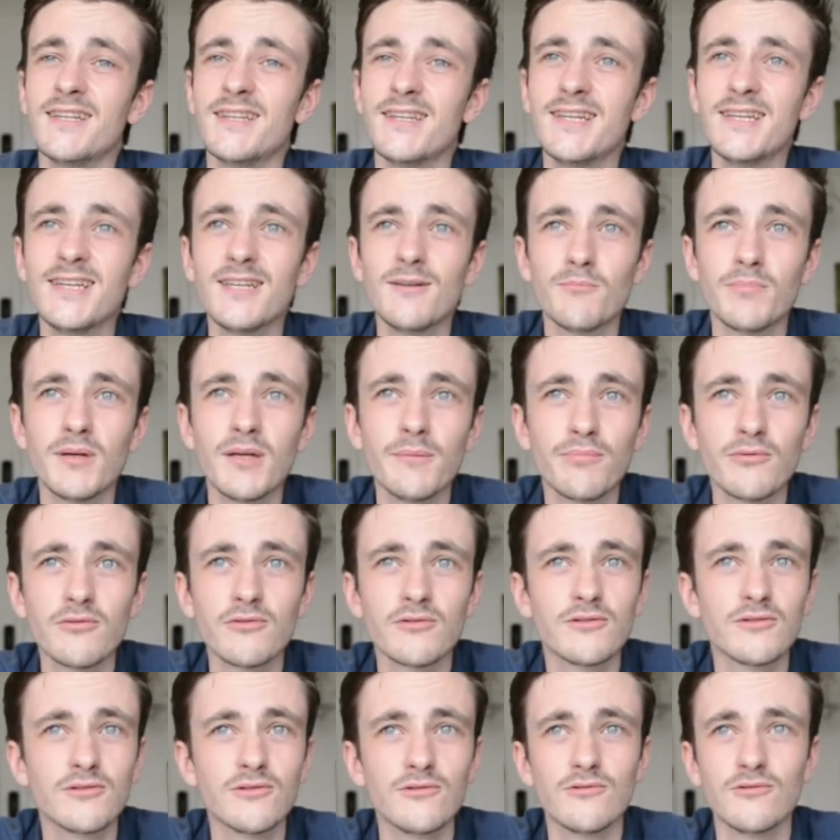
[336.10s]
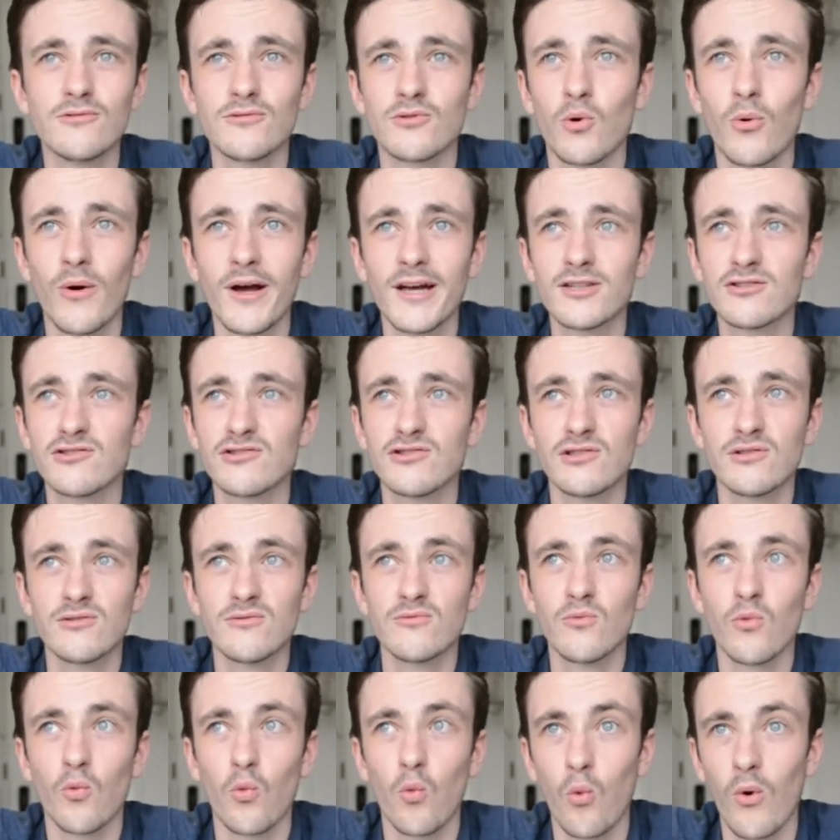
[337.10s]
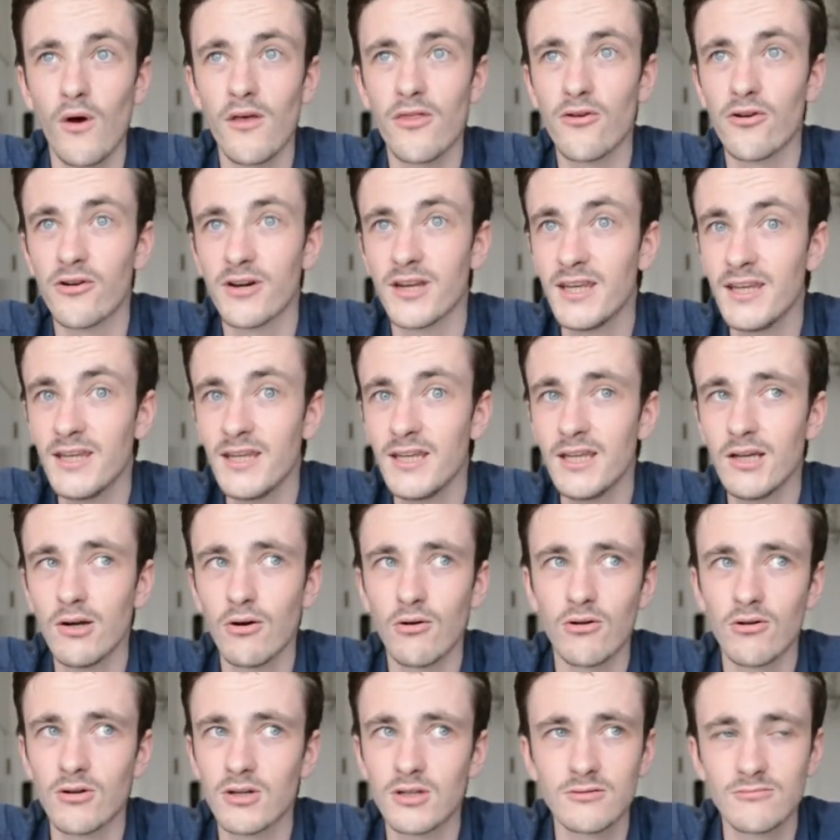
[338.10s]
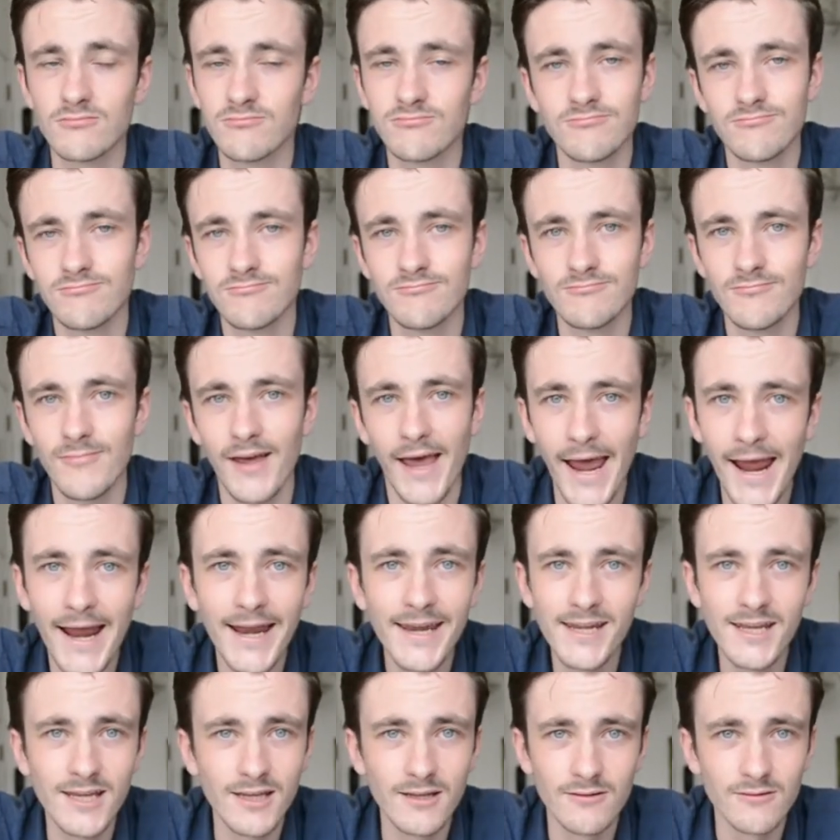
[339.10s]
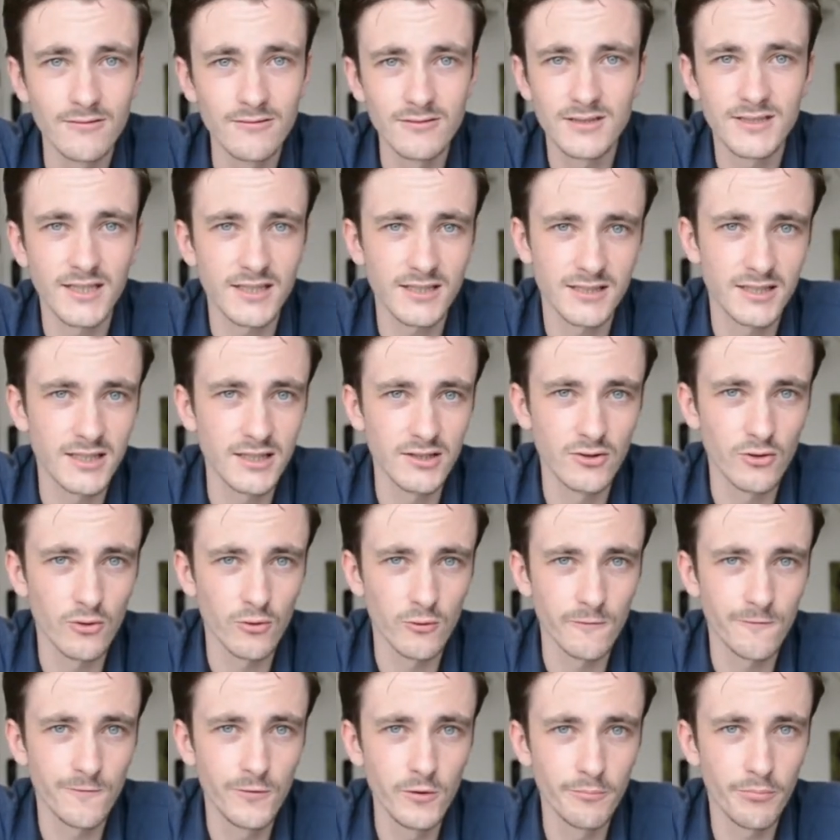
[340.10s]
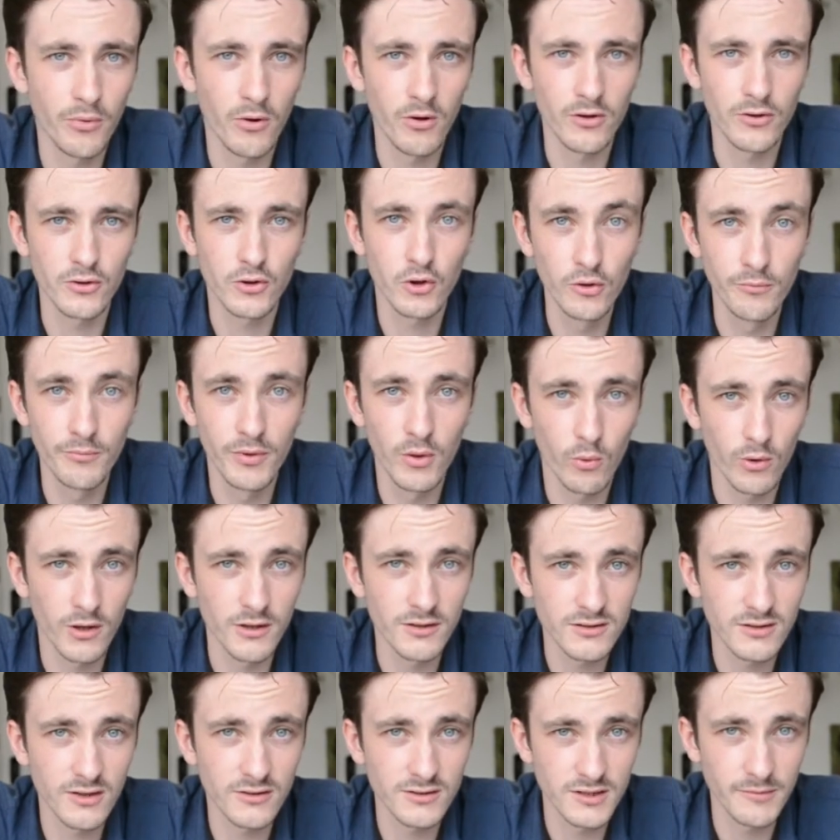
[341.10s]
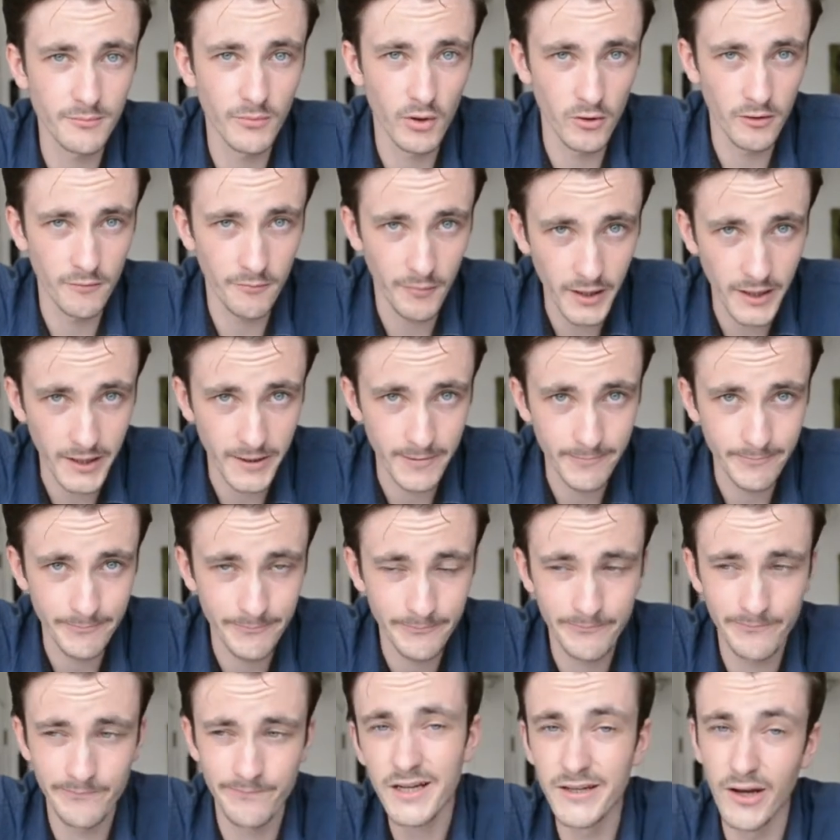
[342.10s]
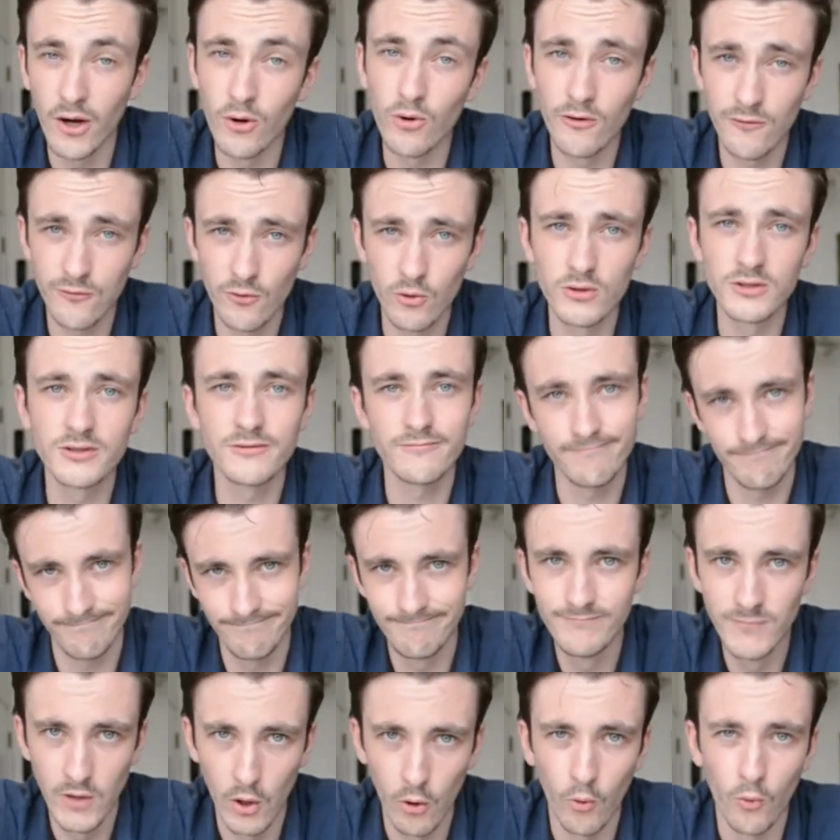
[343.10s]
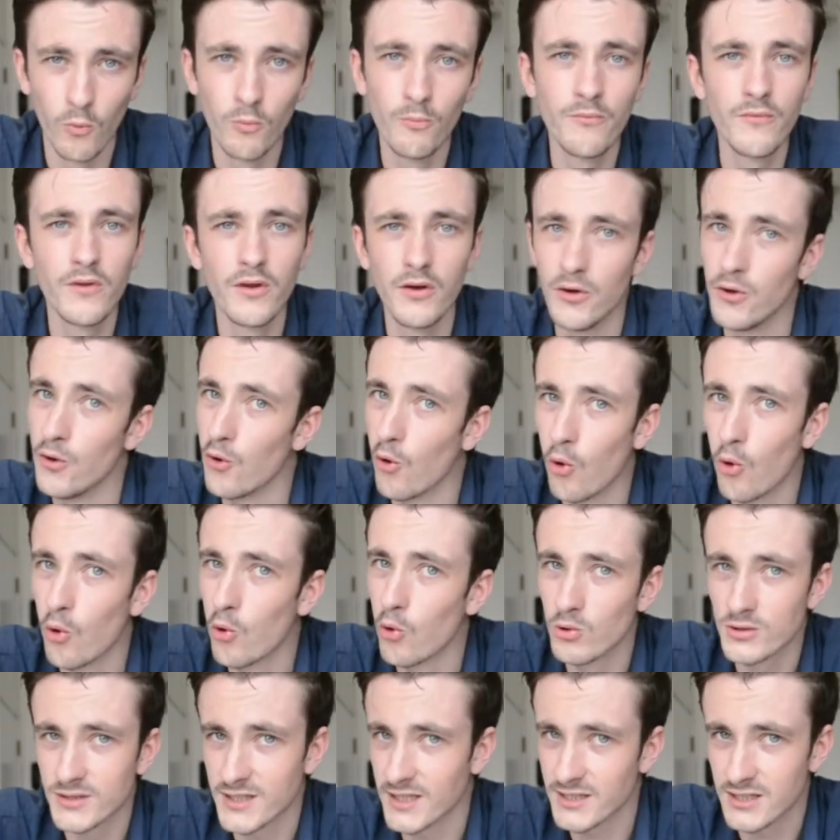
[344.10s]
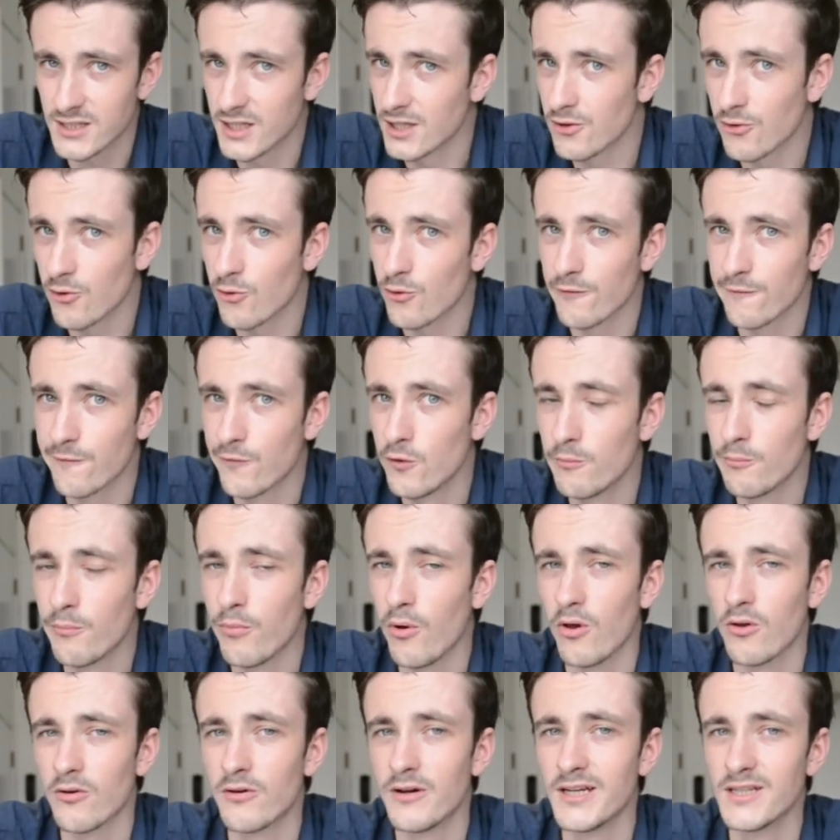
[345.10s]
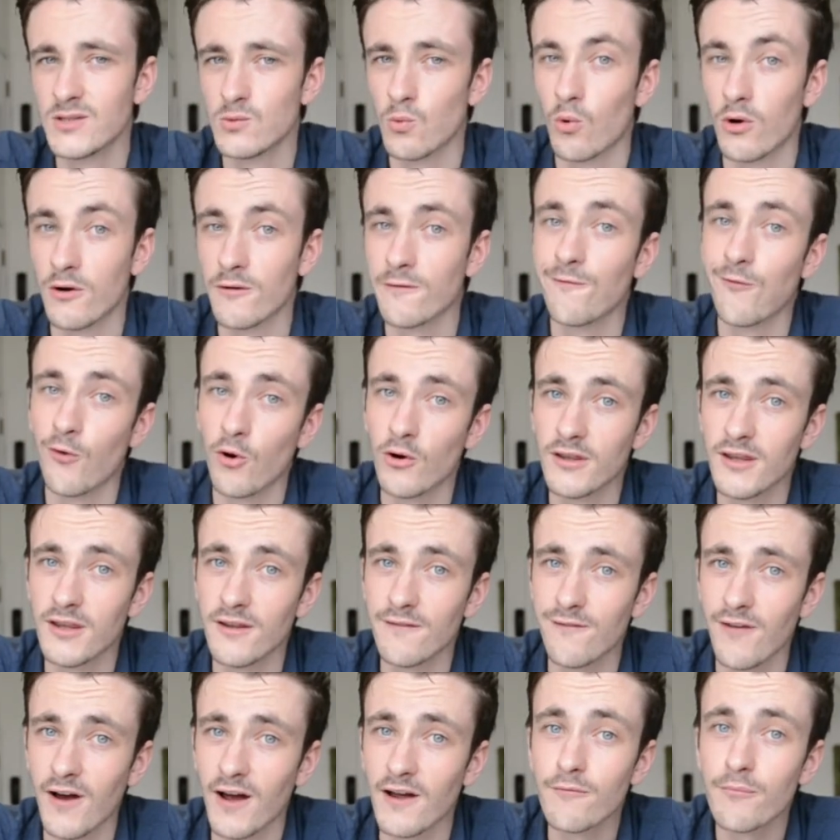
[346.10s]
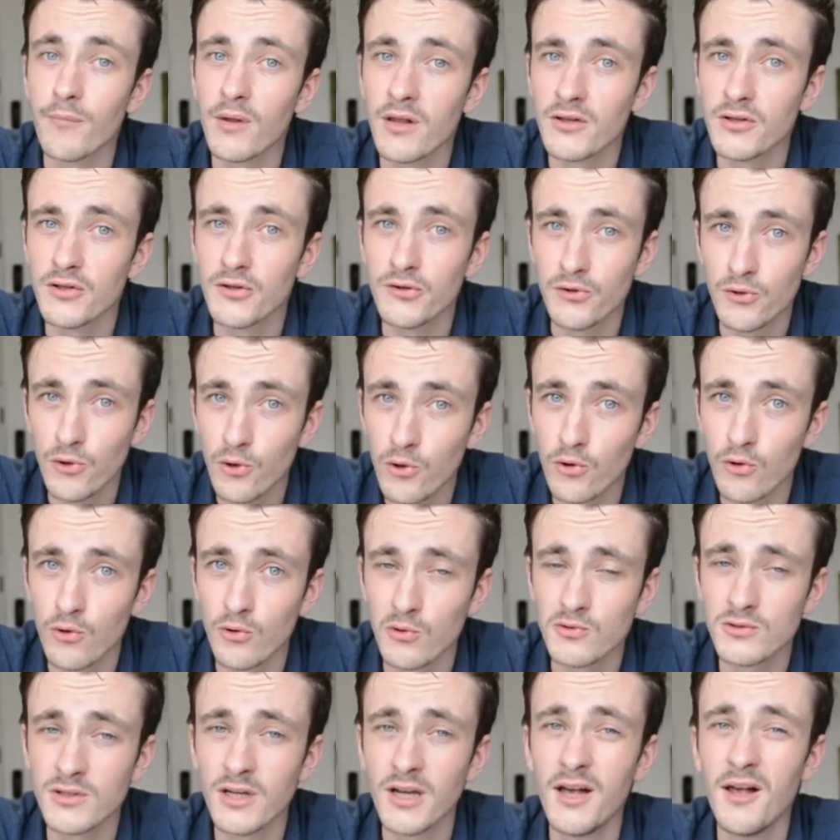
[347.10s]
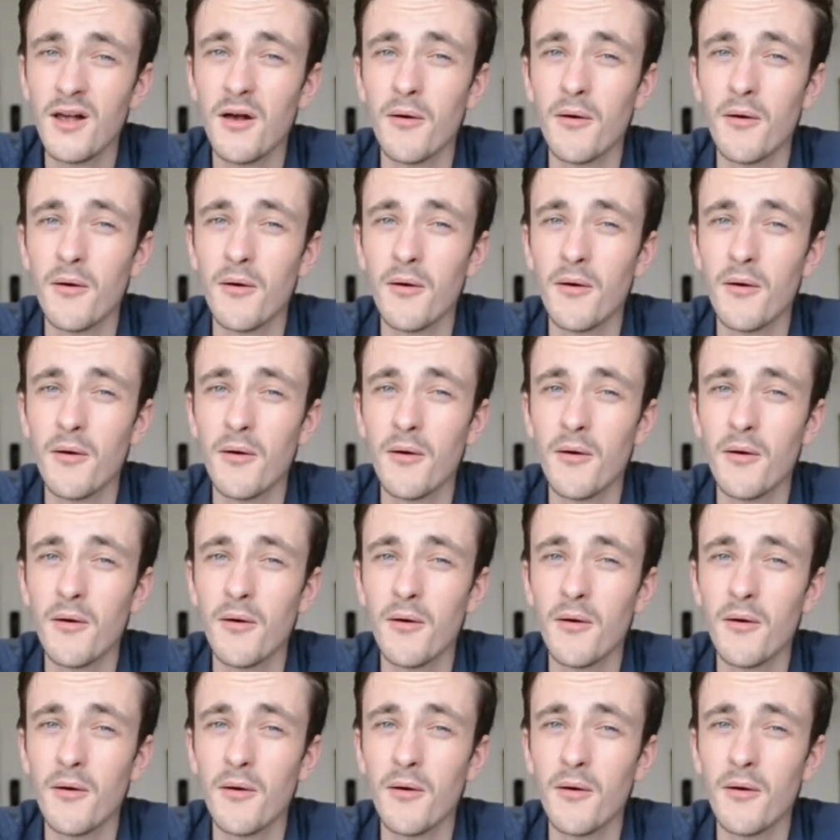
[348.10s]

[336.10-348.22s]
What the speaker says: leading people to question whether he or any 16-year-old footballer could be worth such amount of money. Now, of course, no 16-year-old footballer is worth 45 million euros,